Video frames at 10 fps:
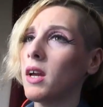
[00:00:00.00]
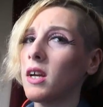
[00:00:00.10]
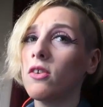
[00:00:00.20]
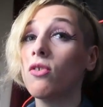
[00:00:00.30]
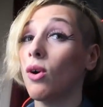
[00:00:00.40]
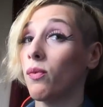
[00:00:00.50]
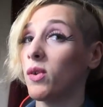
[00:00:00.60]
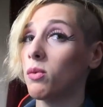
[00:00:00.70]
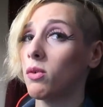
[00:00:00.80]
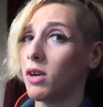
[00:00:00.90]
Like, I don't know if
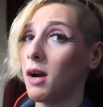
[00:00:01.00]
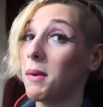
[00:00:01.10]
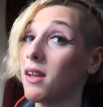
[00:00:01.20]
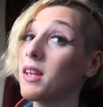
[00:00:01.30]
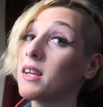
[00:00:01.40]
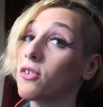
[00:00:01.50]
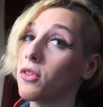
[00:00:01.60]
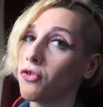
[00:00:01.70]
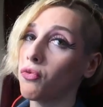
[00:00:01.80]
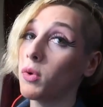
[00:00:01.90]
it will come out later
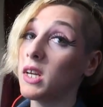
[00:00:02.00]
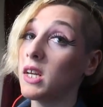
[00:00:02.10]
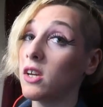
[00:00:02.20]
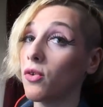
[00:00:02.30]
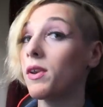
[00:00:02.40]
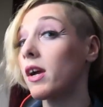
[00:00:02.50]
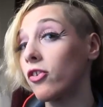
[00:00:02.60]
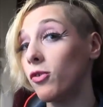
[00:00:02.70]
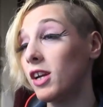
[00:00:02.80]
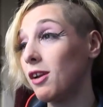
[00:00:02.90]
this week or
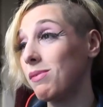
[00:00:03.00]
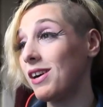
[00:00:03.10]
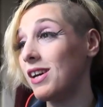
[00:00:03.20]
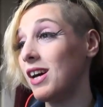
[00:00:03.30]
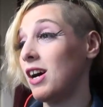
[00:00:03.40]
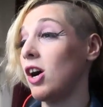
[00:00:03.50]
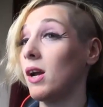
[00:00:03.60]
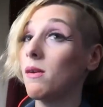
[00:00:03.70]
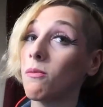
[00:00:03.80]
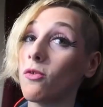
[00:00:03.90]
next week, but
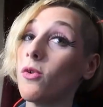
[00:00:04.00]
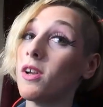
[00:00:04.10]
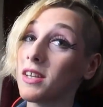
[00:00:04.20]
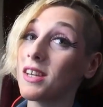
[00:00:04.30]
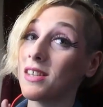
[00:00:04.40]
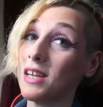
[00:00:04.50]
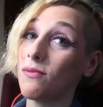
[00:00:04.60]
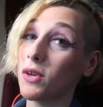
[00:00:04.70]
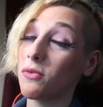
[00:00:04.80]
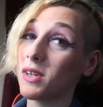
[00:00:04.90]
I am really excited
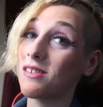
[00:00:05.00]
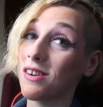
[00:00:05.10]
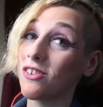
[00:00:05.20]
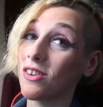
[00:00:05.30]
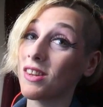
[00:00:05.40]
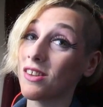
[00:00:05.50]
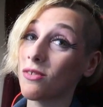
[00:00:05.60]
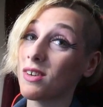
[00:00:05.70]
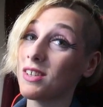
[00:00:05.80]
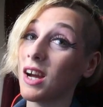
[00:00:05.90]
for the research in this
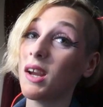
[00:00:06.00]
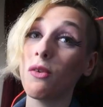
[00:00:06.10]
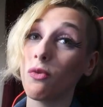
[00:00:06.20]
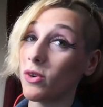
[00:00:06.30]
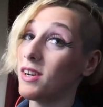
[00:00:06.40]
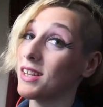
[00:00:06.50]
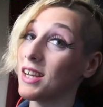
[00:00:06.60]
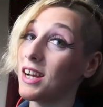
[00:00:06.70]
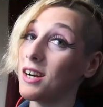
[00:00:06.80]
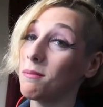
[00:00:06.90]
one. I
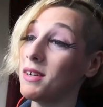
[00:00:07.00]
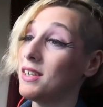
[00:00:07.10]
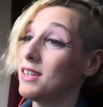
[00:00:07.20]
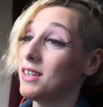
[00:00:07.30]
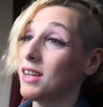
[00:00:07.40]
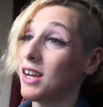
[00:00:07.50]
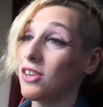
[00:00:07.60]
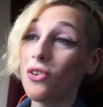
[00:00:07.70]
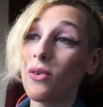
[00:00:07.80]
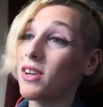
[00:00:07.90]
really am.
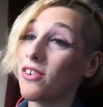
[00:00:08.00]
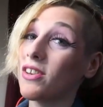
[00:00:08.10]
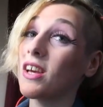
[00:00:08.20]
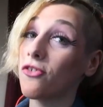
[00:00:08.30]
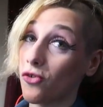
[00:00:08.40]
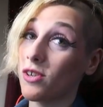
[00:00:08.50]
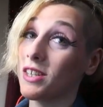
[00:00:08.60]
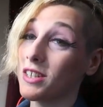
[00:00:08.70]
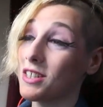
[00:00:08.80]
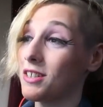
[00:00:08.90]
And you'll understand
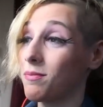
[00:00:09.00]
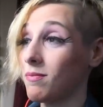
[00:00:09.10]
shortly.